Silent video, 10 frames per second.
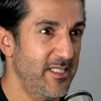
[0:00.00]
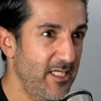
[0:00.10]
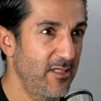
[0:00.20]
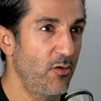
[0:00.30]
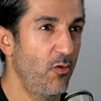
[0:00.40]

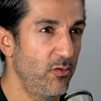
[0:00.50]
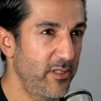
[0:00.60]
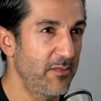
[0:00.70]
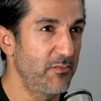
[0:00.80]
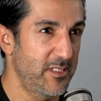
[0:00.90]
kind of
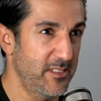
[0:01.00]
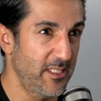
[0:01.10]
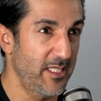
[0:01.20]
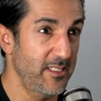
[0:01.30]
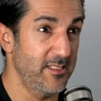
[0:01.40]
holding business
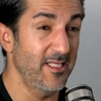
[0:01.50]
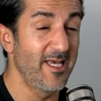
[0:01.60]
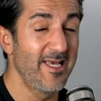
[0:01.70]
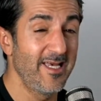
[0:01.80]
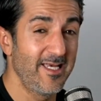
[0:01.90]
against it.
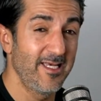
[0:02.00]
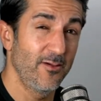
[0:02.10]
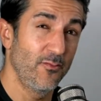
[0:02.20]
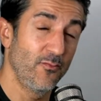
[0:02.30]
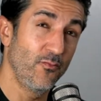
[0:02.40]

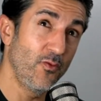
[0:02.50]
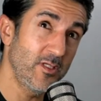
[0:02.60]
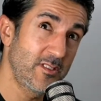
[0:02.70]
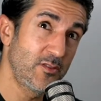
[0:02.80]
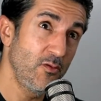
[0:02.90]

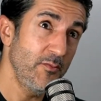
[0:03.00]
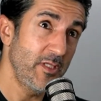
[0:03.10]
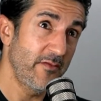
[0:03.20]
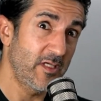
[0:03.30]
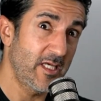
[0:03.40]
What's though a
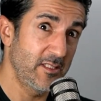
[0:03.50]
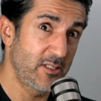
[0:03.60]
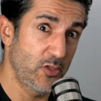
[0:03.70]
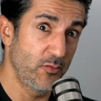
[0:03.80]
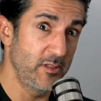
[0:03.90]
bit of a
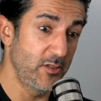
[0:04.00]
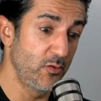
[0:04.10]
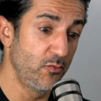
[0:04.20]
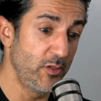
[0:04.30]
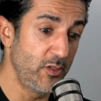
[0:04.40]

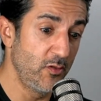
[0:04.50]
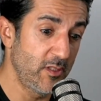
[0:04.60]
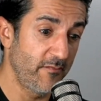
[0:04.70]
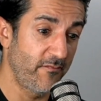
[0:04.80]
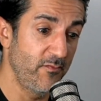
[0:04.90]
catch-22, we know
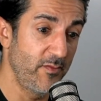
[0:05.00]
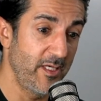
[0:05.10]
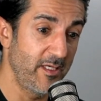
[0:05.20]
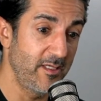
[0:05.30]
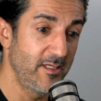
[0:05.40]
that from
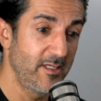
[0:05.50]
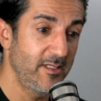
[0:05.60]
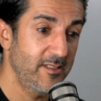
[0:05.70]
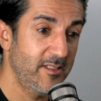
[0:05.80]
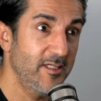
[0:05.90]
a
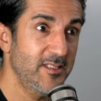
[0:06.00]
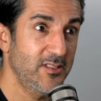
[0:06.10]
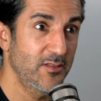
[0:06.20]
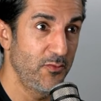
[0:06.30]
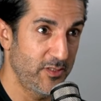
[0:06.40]

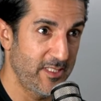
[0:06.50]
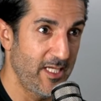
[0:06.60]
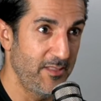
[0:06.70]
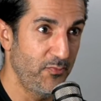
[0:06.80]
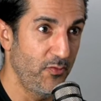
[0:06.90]
customer
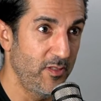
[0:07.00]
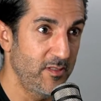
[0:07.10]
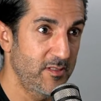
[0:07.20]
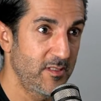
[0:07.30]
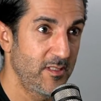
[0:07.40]

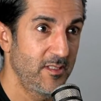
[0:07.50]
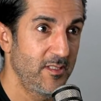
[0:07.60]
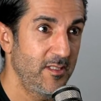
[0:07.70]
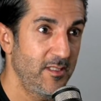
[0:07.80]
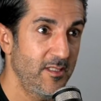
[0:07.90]
standpoint,
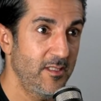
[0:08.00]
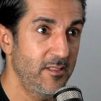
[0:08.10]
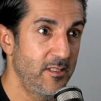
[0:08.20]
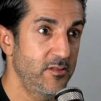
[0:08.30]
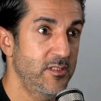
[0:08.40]

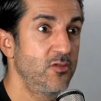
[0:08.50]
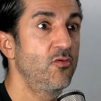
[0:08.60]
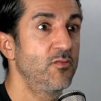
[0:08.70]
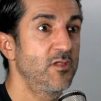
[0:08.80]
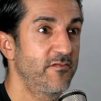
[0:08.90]
there's
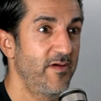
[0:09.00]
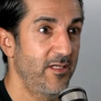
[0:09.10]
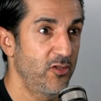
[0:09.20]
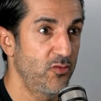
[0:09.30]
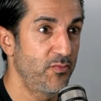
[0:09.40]
enormous
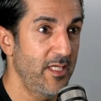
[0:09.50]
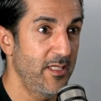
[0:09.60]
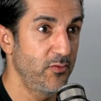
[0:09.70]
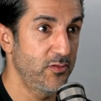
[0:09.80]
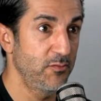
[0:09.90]
value to be
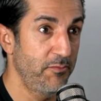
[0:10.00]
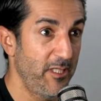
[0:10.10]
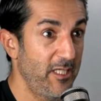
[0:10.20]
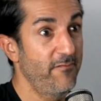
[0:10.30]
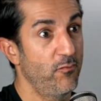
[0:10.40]
able to
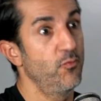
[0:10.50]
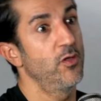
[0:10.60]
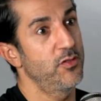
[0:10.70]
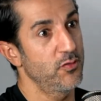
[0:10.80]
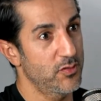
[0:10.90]
pay for
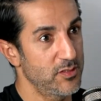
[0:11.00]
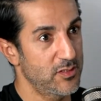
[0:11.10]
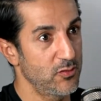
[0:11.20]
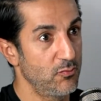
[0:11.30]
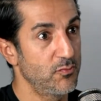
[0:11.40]
what you
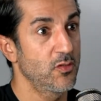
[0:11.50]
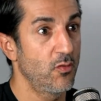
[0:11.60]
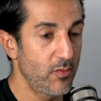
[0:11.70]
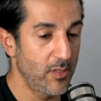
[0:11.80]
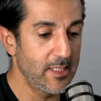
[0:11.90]
consume.
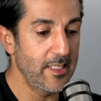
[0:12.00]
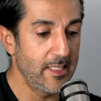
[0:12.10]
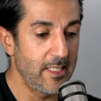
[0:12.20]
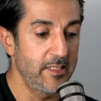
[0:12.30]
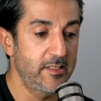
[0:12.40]
So
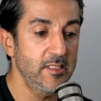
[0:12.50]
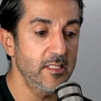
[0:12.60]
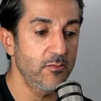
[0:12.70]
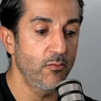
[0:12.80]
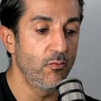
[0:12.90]
I think
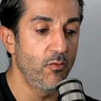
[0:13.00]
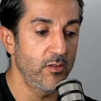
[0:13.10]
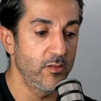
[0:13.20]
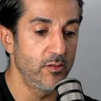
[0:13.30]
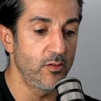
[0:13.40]
that what
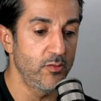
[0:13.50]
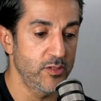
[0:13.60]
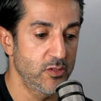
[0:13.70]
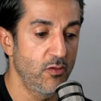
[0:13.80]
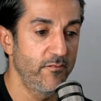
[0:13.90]
you are
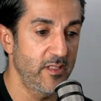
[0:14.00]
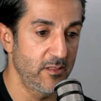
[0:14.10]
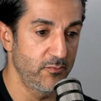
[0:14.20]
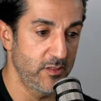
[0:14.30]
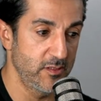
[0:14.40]
solving here
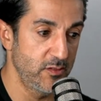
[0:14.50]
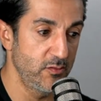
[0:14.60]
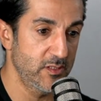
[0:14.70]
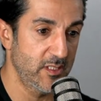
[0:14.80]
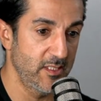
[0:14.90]
with this
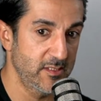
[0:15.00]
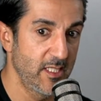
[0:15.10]
use case